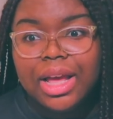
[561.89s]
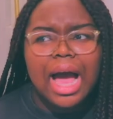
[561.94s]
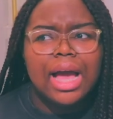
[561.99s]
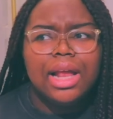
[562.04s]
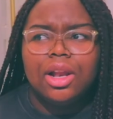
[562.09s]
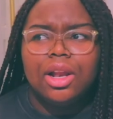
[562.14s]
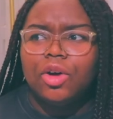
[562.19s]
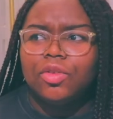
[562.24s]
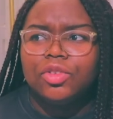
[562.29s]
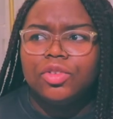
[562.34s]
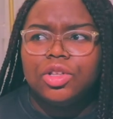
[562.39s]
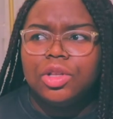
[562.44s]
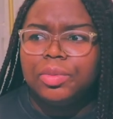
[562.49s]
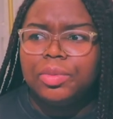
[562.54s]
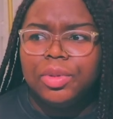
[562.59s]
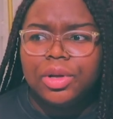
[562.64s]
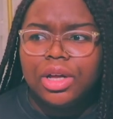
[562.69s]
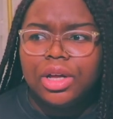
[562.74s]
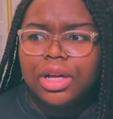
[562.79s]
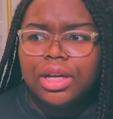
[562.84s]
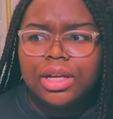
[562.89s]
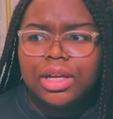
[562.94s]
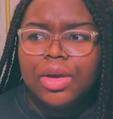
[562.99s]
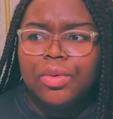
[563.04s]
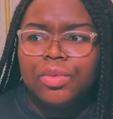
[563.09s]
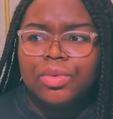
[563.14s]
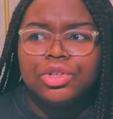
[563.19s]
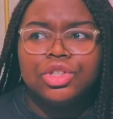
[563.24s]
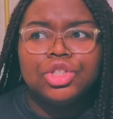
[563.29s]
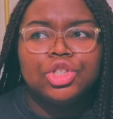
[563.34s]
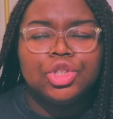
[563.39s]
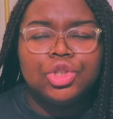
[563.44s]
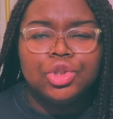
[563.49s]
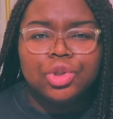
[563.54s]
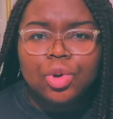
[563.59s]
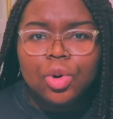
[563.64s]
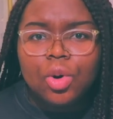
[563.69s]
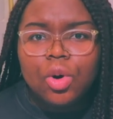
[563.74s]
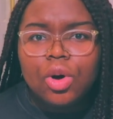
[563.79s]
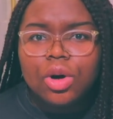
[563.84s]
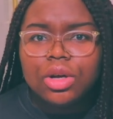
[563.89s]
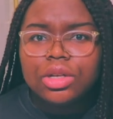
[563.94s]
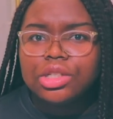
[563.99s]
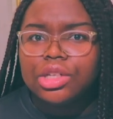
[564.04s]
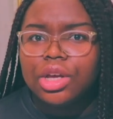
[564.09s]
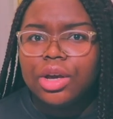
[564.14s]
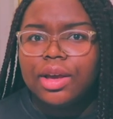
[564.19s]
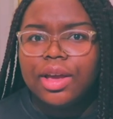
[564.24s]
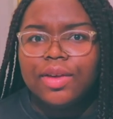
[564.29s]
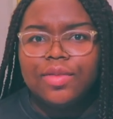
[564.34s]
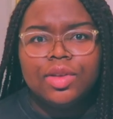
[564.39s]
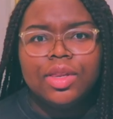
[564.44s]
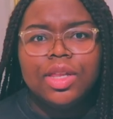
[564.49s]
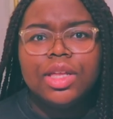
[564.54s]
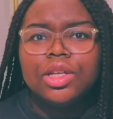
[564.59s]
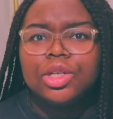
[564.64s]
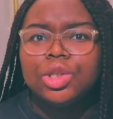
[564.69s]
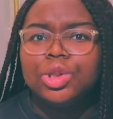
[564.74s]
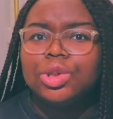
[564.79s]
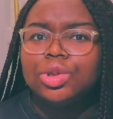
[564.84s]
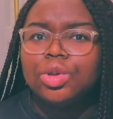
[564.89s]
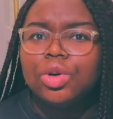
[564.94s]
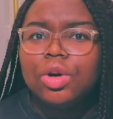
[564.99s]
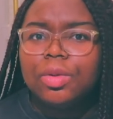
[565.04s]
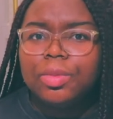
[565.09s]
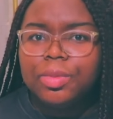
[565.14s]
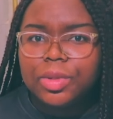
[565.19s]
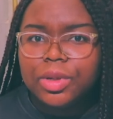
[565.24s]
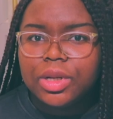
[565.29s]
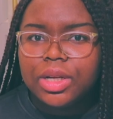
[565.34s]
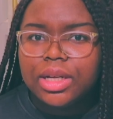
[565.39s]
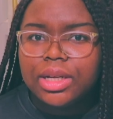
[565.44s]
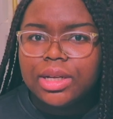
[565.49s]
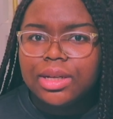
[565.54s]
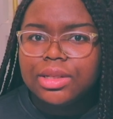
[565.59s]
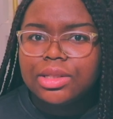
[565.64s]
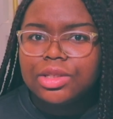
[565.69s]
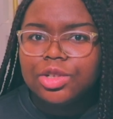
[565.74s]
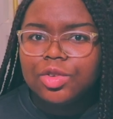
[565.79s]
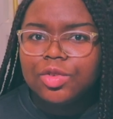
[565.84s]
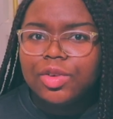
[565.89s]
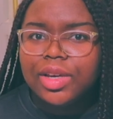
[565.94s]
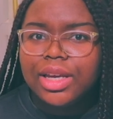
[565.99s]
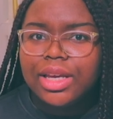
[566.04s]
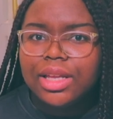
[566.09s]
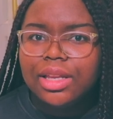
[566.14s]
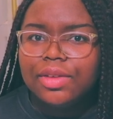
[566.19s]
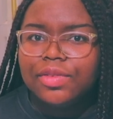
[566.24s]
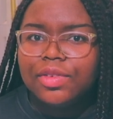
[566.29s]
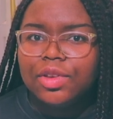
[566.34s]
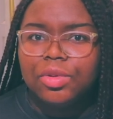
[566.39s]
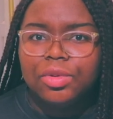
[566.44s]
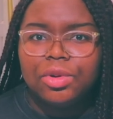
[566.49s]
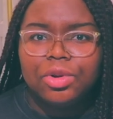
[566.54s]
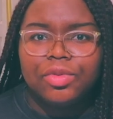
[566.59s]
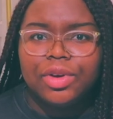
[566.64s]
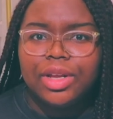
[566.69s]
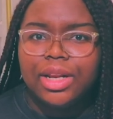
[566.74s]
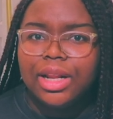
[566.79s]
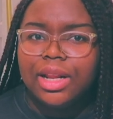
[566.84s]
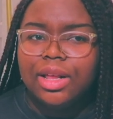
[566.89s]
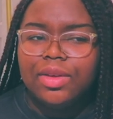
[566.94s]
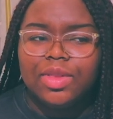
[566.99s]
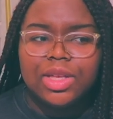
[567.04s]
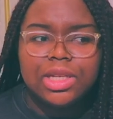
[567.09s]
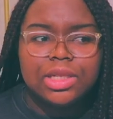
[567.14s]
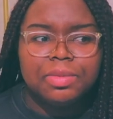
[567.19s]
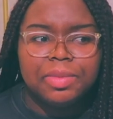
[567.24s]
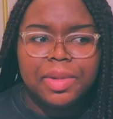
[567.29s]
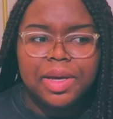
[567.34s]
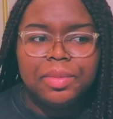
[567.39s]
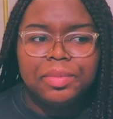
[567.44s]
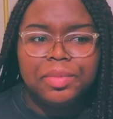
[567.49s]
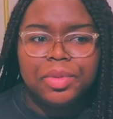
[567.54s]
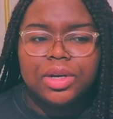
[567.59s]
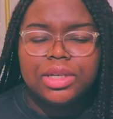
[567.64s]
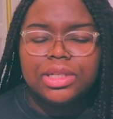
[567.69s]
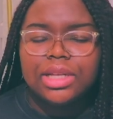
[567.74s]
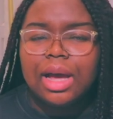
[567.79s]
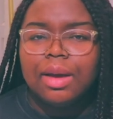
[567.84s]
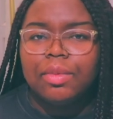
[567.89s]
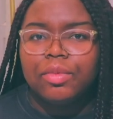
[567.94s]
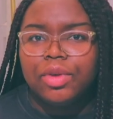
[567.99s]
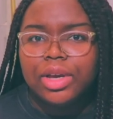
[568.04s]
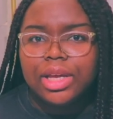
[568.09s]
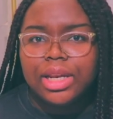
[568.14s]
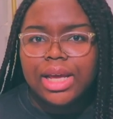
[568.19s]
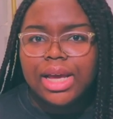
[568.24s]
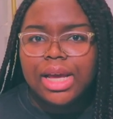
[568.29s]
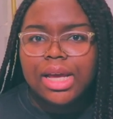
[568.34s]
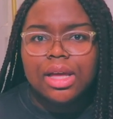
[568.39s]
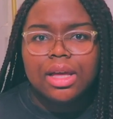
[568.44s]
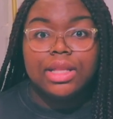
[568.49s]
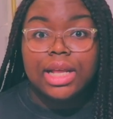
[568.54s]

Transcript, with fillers: I loved the book. It was short, so if you need a short book to read, if you don't want to read any of these big books that I'm reading,